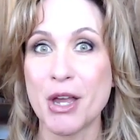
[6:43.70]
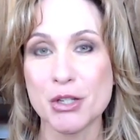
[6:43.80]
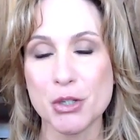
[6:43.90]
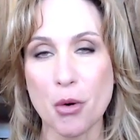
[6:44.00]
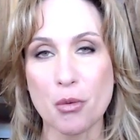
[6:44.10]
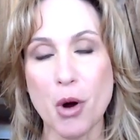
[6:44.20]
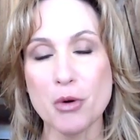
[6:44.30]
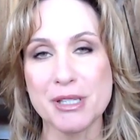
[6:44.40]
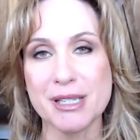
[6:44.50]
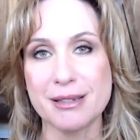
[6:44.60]
So
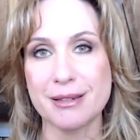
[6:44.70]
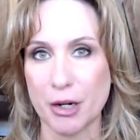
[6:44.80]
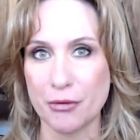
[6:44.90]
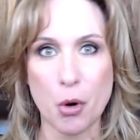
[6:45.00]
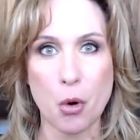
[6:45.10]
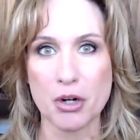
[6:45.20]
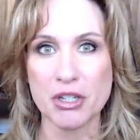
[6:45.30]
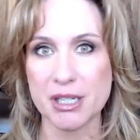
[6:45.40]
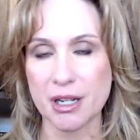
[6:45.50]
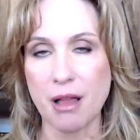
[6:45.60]
Rosen, of
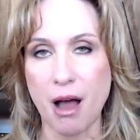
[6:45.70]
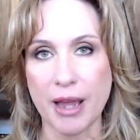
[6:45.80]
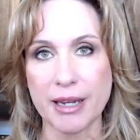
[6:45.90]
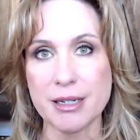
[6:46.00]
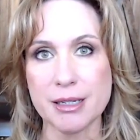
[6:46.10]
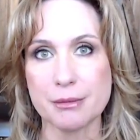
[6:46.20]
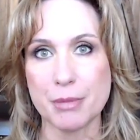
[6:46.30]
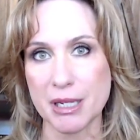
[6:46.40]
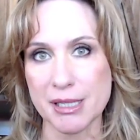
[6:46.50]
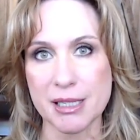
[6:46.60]
course, declined
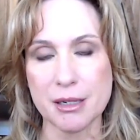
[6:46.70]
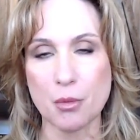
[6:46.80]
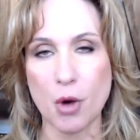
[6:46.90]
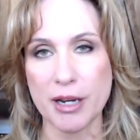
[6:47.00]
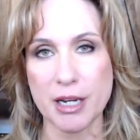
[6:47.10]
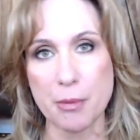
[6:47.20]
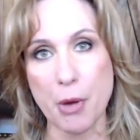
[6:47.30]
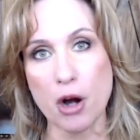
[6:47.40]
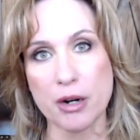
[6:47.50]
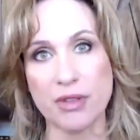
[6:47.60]
because he didn't want any
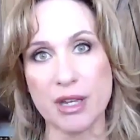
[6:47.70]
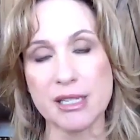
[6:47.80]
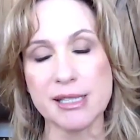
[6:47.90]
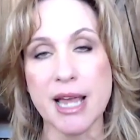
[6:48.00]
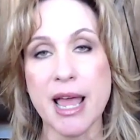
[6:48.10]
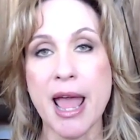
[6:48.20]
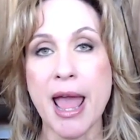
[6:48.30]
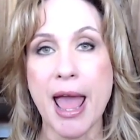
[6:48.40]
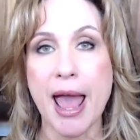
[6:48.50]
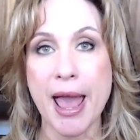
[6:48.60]
part of this.
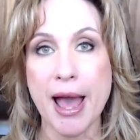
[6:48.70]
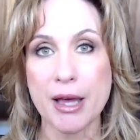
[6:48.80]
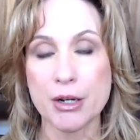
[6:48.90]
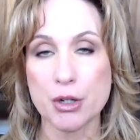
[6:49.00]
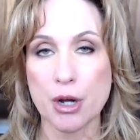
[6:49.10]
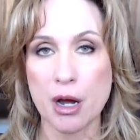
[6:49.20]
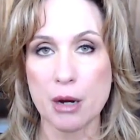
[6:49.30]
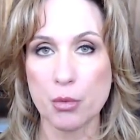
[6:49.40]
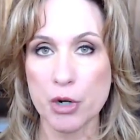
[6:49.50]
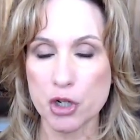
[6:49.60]
And
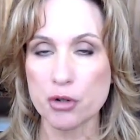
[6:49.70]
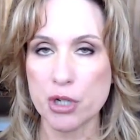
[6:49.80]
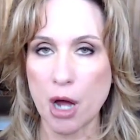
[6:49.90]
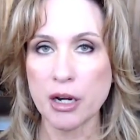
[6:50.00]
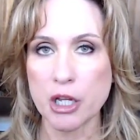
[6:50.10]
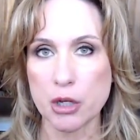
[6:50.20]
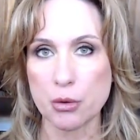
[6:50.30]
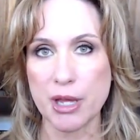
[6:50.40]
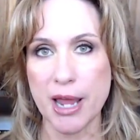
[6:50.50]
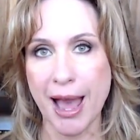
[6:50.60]
Richard
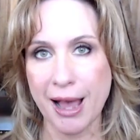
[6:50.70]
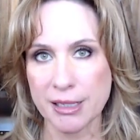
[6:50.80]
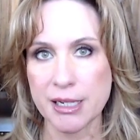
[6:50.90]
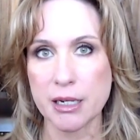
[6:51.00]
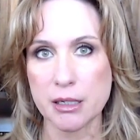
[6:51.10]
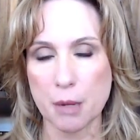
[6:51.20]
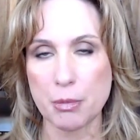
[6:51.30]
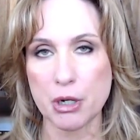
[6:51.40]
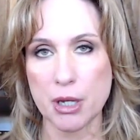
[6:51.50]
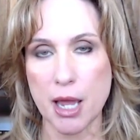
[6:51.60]
Donahue, the acting
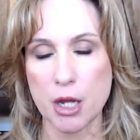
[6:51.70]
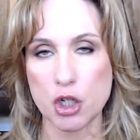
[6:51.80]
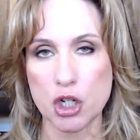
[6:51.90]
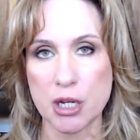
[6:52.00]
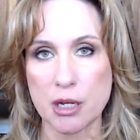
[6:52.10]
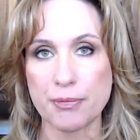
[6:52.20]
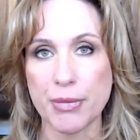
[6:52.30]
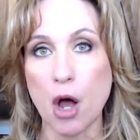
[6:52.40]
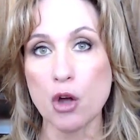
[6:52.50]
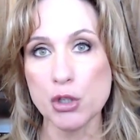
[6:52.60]
deputy AG,
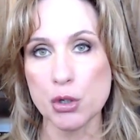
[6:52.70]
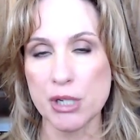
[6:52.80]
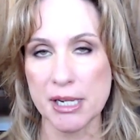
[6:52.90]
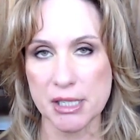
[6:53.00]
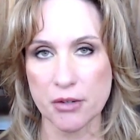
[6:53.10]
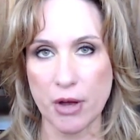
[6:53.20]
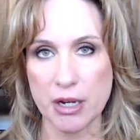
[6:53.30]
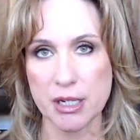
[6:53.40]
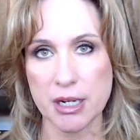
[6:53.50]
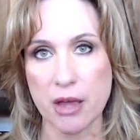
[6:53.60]
also
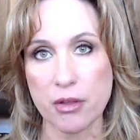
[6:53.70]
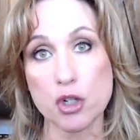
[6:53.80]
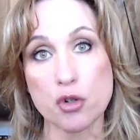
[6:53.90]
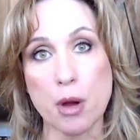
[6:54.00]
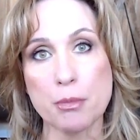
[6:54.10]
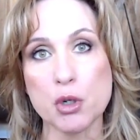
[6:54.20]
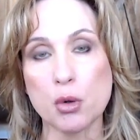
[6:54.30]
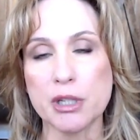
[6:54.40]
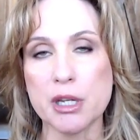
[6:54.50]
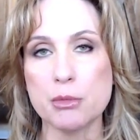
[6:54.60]
testified today that Trump
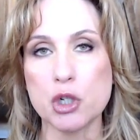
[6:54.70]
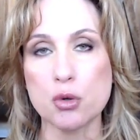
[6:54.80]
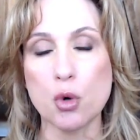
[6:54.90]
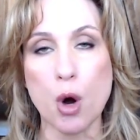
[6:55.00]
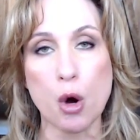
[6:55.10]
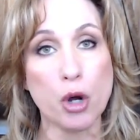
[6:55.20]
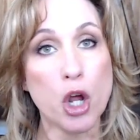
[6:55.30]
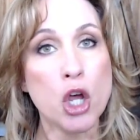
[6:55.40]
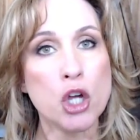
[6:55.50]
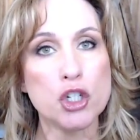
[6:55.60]
told him to, quote,
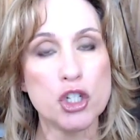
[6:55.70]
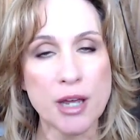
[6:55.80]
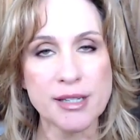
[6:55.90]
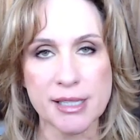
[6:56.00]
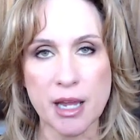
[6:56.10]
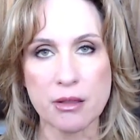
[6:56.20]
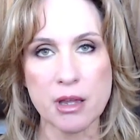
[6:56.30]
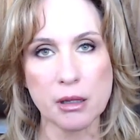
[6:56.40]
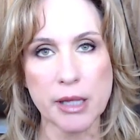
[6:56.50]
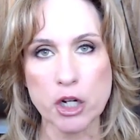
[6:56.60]
just say
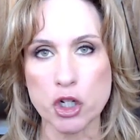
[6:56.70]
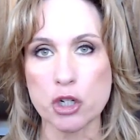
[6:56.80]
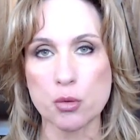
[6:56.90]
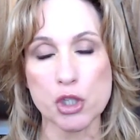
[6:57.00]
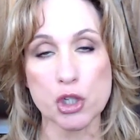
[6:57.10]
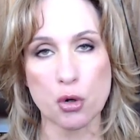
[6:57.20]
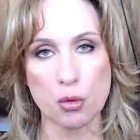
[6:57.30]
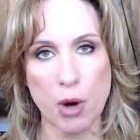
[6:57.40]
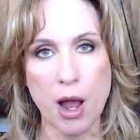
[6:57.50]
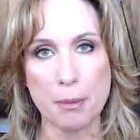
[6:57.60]
the election was
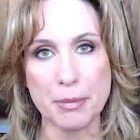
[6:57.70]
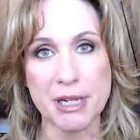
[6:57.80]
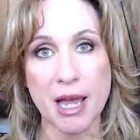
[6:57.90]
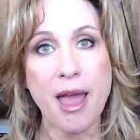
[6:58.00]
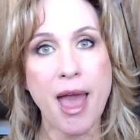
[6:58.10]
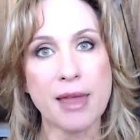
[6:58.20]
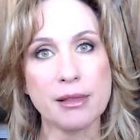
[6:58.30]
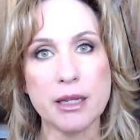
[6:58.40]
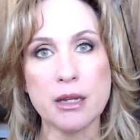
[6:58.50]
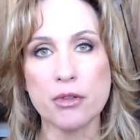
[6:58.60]
corrupt
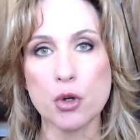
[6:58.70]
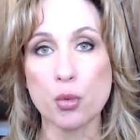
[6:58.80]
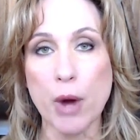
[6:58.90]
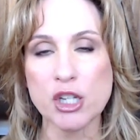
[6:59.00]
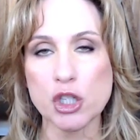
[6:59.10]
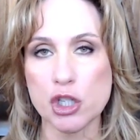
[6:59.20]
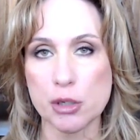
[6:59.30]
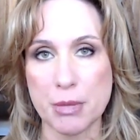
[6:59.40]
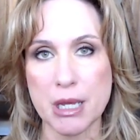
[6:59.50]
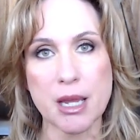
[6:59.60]
and leave the rest
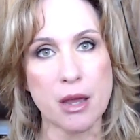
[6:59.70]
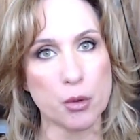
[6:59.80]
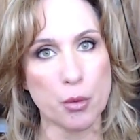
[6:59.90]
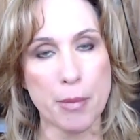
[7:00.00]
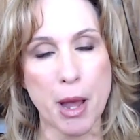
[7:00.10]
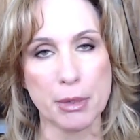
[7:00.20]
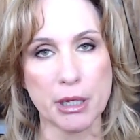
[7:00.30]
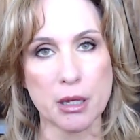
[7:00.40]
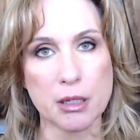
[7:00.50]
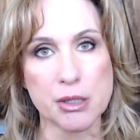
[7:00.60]
to me and the
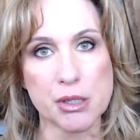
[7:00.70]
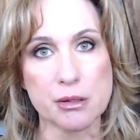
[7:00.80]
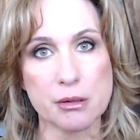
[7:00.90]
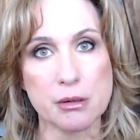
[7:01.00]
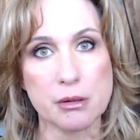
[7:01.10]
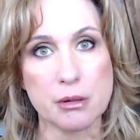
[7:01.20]
Republicans.